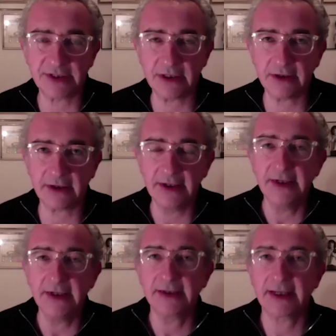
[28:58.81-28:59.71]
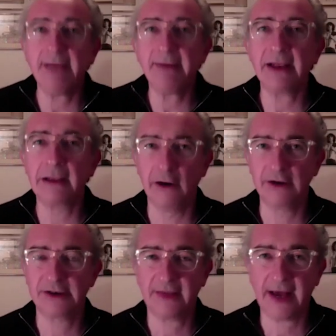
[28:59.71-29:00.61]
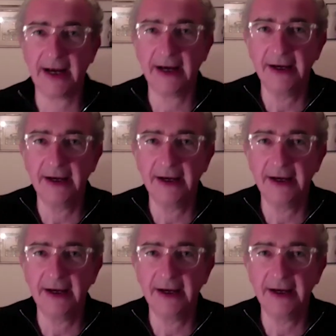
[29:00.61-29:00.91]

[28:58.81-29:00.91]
You know, gay men looked to that